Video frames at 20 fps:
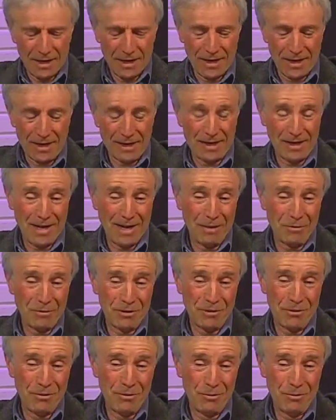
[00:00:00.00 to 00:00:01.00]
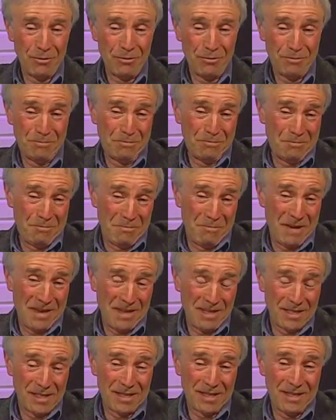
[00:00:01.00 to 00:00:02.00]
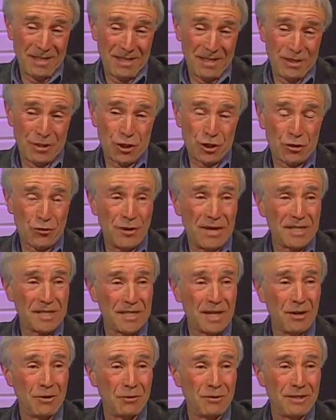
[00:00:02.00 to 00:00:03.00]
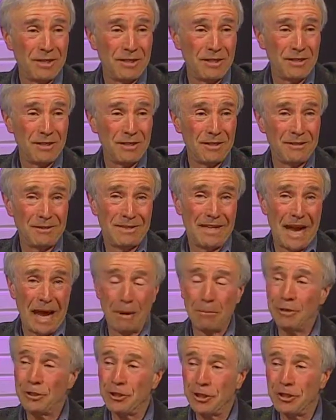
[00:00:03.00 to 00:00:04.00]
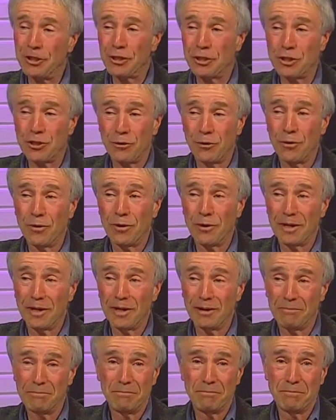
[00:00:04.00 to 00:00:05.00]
an attempt to basically stress out and damage and destroy